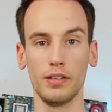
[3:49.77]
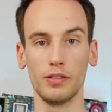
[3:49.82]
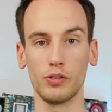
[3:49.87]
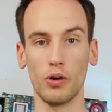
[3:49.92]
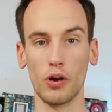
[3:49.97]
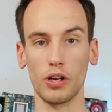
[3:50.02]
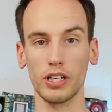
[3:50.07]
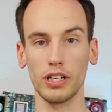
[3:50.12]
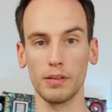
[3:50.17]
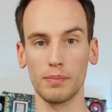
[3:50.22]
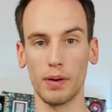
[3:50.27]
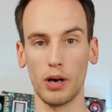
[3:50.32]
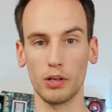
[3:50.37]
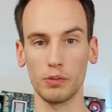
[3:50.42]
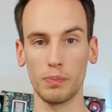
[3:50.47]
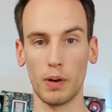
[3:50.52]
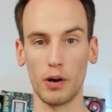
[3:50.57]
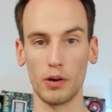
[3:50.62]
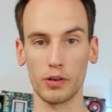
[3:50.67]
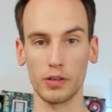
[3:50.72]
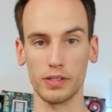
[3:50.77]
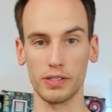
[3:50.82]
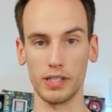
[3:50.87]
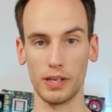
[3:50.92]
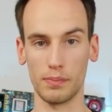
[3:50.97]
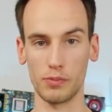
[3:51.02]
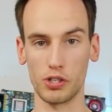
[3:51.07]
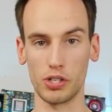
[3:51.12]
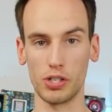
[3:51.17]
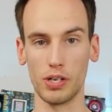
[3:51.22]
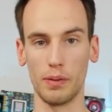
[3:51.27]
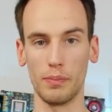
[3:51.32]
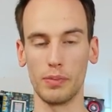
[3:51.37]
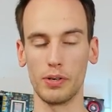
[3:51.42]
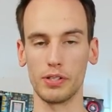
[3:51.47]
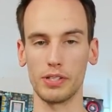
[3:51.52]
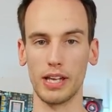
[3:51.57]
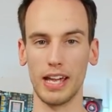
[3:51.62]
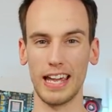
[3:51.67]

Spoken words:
Talking about power consumption numbers,